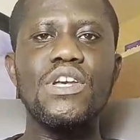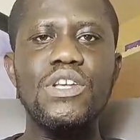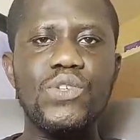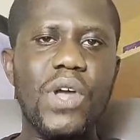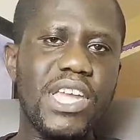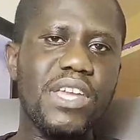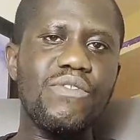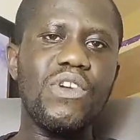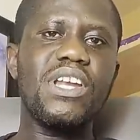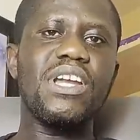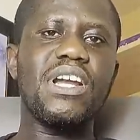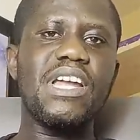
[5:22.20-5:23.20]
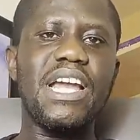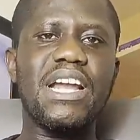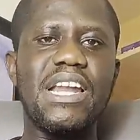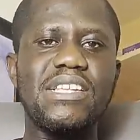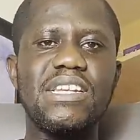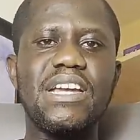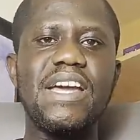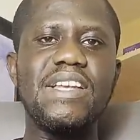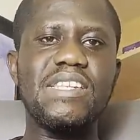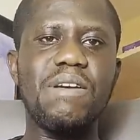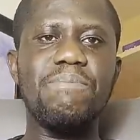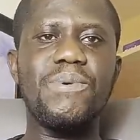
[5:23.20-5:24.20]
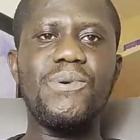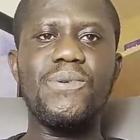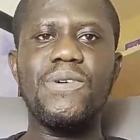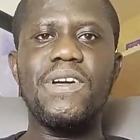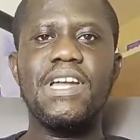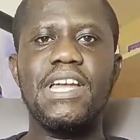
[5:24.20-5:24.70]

So I give you an, a classical example.